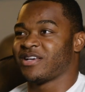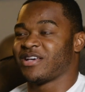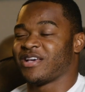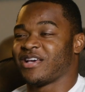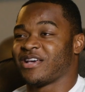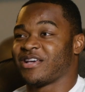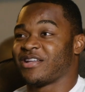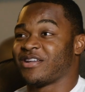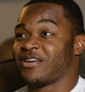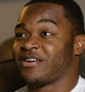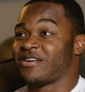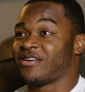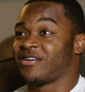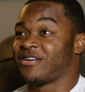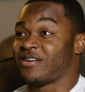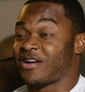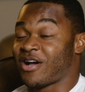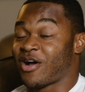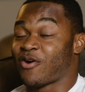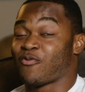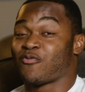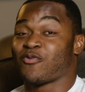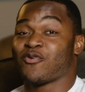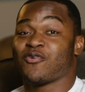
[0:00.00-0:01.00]
And
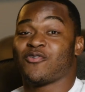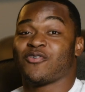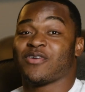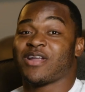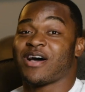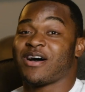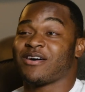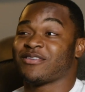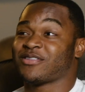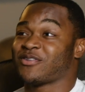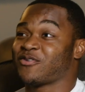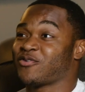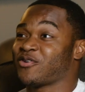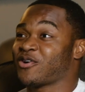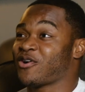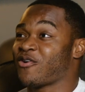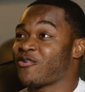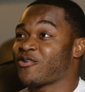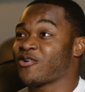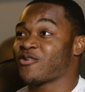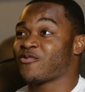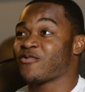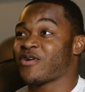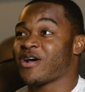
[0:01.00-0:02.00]
I roll out, throw the
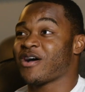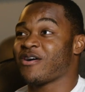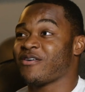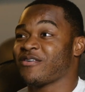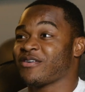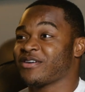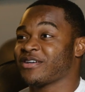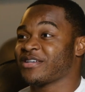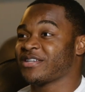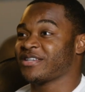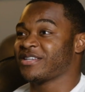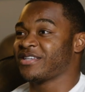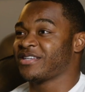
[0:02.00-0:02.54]
corner route,